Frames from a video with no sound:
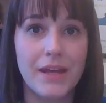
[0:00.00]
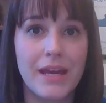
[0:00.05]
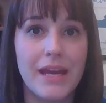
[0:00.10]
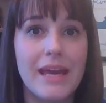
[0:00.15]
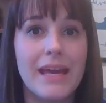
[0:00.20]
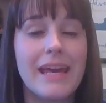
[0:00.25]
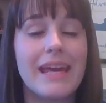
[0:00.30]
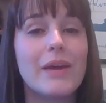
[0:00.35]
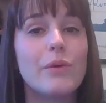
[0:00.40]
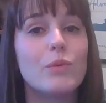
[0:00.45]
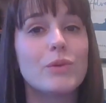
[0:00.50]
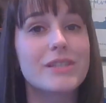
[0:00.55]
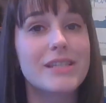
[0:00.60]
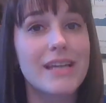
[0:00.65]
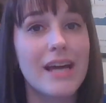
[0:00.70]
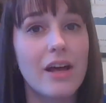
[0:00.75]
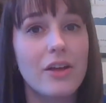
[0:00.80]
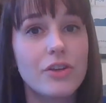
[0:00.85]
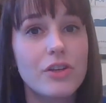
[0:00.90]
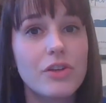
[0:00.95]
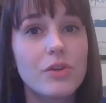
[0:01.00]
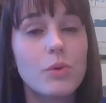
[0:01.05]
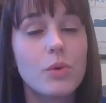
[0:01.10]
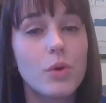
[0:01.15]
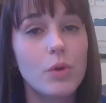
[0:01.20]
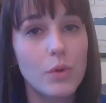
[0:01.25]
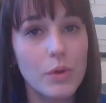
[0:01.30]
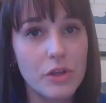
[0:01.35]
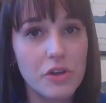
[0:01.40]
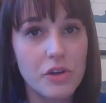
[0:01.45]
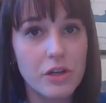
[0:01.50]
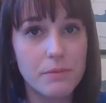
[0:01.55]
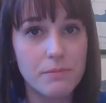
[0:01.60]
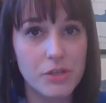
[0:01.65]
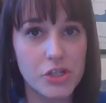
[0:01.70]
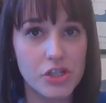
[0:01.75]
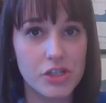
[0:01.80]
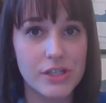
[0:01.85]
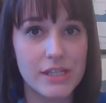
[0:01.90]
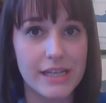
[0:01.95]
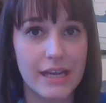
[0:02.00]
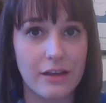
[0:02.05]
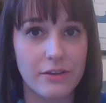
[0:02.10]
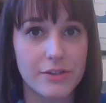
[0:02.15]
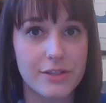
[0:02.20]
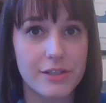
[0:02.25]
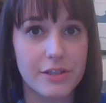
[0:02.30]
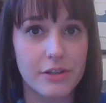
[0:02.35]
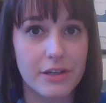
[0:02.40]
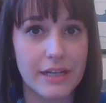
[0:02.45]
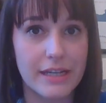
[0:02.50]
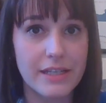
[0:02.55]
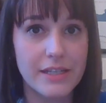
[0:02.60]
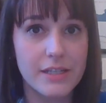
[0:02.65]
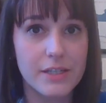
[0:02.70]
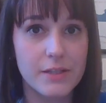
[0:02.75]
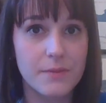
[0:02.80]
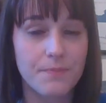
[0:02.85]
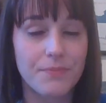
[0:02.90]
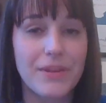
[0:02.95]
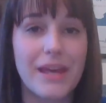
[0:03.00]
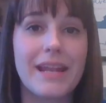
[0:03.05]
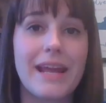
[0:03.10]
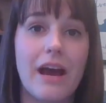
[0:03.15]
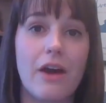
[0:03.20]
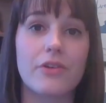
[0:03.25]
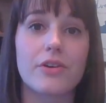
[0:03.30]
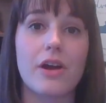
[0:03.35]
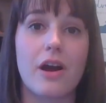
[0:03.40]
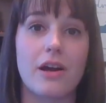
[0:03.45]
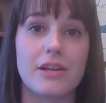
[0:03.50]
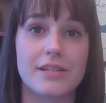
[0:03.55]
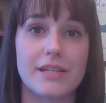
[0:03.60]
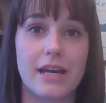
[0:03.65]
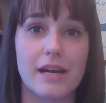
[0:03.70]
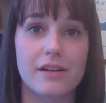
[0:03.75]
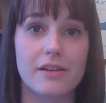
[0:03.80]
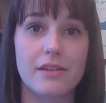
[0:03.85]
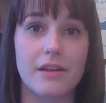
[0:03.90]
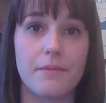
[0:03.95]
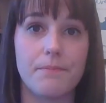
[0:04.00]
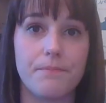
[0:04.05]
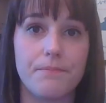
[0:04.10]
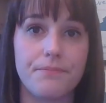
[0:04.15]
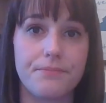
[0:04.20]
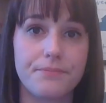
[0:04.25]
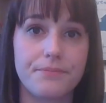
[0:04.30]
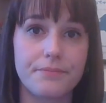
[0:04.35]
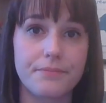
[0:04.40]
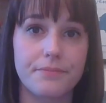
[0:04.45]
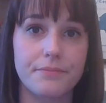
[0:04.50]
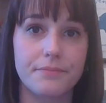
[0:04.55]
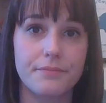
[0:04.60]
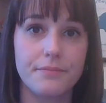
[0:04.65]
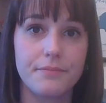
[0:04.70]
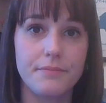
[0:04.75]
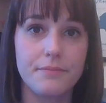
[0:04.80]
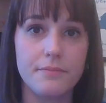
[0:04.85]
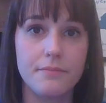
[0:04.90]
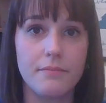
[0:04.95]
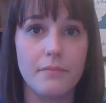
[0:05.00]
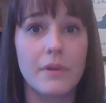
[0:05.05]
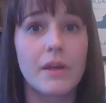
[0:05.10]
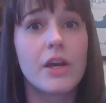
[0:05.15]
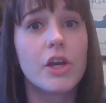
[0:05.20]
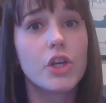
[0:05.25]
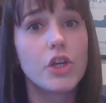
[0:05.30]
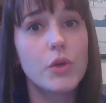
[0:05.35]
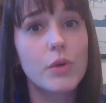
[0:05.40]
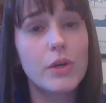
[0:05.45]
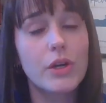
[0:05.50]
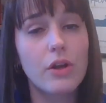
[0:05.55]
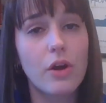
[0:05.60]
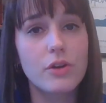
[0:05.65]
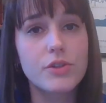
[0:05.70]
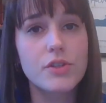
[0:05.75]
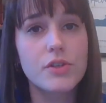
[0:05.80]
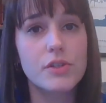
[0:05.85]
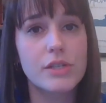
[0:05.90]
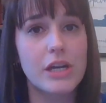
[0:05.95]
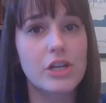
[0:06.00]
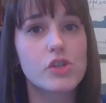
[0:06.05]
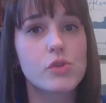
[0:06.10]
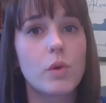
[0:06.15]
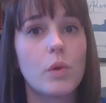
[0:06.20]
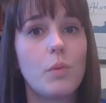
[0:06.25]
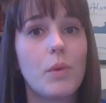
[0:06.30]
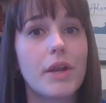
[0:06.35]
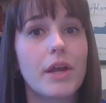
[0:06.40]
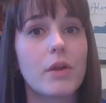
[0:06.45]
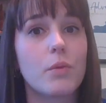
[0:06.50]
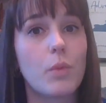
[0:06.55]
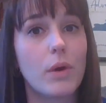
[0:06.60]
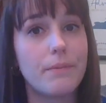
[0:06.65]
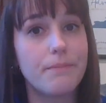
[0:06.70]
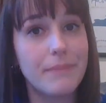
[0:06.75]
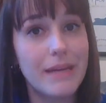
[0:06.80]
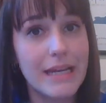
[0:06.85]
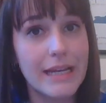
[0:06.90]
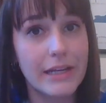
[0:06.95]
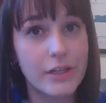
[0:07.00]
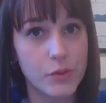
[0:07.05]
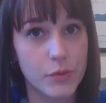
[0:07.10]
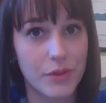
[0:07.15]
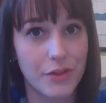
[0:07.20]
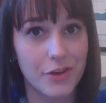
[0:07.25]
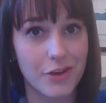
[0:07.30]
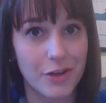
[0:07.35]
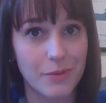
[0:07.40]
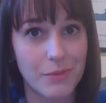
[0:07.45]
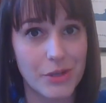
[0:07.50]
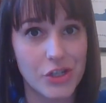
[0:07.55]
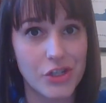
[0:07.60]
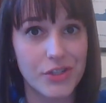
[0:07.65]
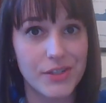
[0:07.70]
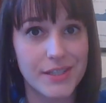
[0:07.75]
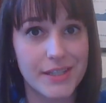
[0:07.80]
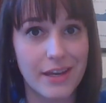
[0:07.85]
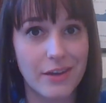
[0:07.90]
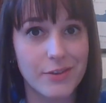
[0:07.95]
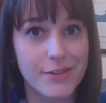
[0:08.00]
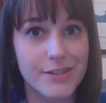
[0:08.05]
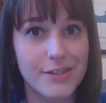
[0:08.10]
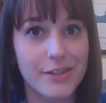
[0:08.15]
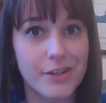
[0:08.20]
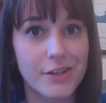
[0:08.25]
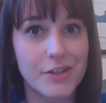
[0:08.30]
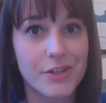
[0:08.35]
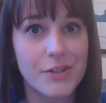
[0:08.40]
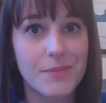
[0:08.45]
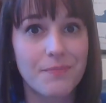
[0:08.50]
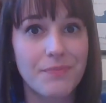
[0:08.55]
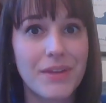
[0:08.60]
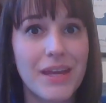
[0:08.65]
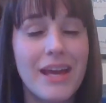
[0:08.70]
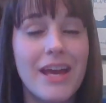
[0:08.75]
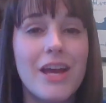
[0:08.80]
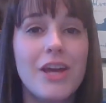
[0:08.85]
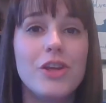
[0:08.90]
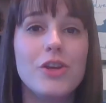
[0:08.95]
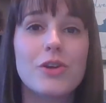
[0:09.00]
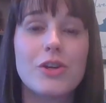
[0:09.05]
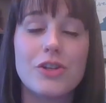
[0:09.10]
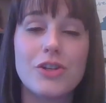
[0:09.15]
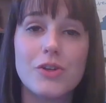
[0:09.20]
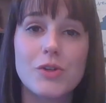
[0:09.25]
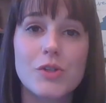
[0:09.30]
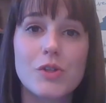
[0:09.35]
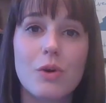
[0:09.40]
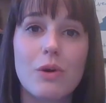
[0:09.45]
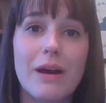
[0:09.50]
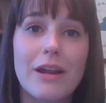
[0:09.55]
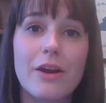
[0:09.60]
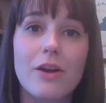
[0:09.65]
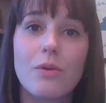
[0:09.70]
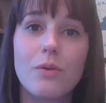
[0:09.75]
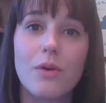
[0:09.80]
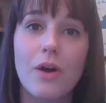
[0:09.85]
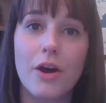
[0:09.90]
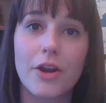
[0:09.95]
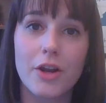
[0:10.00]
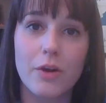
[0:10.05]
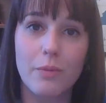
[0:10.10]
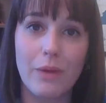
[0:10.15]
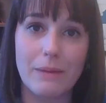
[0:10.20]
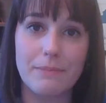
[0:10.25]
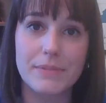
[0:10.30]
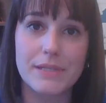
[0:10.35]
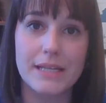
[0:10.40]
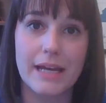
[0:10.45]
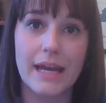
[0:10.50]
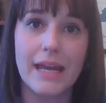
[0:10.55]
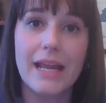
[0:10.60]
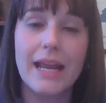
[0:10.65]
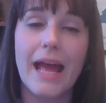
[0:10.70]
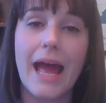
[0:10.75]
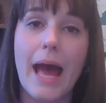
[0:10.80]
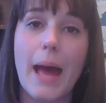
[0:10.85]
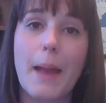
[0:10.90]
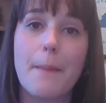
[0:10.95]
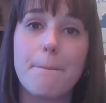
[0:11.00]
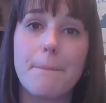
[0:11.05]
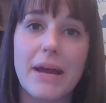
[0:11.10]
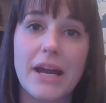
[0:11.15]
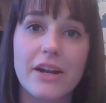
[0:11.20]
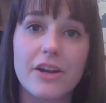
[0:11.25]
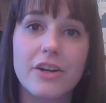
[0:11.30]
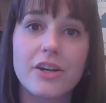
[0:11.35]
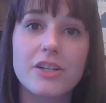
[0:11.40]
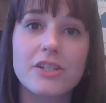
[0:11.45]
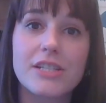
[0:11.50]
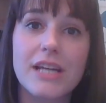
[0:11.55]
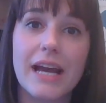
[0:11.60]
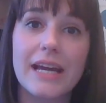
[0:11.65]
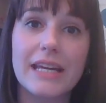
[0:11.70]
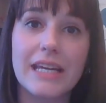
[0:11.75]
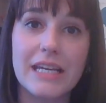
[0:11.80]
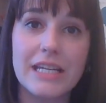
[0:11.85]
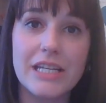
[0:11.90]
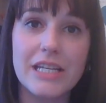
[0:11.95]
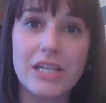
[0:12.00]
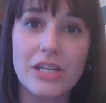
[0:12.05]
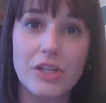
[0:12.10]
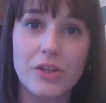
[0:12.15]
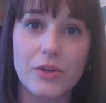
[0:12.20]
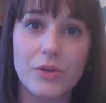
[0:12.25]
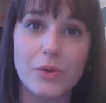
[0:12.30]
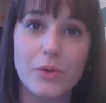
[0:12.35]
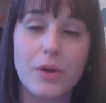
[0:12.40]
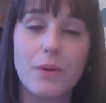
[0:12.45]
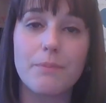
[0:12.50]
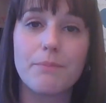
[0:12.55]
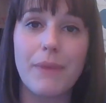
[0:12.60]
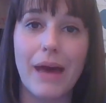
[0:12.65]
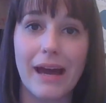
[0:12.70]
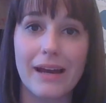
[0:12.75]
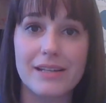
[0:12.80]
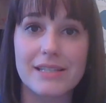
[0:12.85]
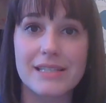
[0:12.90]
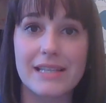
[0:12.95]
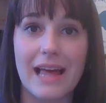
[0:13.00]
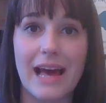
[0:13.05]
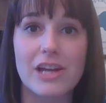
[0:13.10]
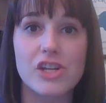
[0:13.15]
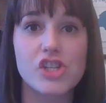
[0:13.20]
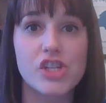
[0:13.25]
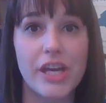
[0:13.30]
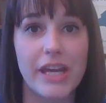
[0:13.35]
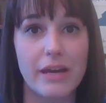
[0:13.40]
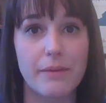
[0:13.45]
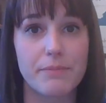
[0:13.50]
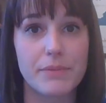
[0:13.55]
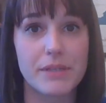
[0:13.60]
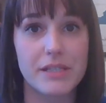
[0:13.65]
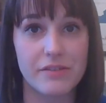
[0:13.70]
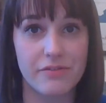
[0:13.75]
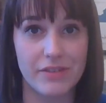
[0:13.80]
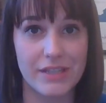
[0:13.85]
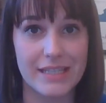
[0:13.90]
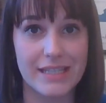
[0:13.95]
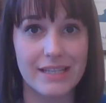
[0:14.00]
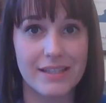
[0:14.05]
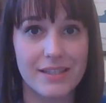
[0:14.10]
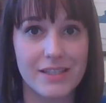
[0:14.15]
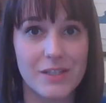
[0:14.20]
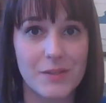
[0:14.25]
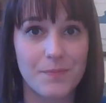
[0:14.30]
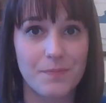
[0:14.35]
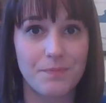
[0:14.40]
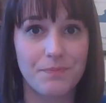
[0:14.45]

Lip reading: It will tell you who your admissions counselor is and how to contact them. You can also schedule one-on-one meetings with your admissions counselors. You can do so on our website at becker.edu/campus visits.